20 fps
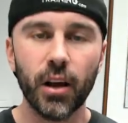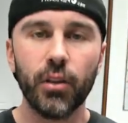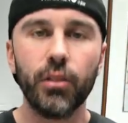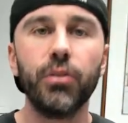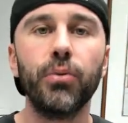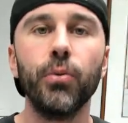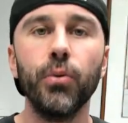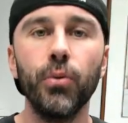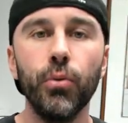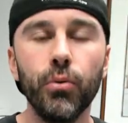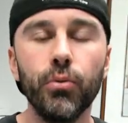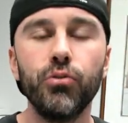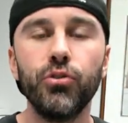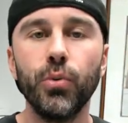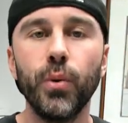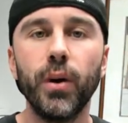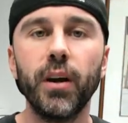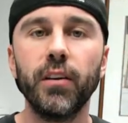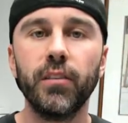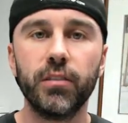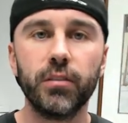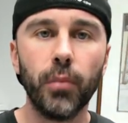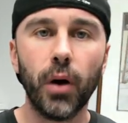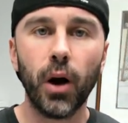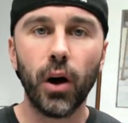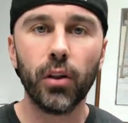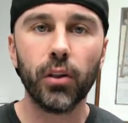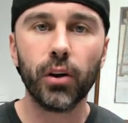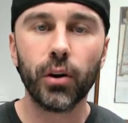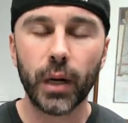through doing
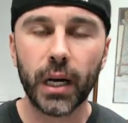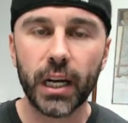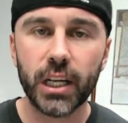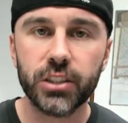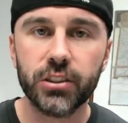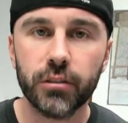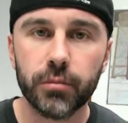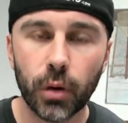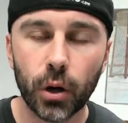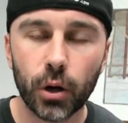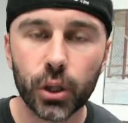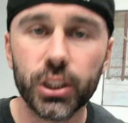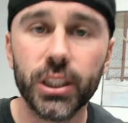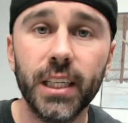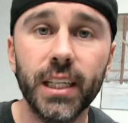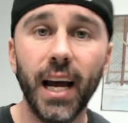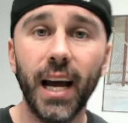smaller range of motion,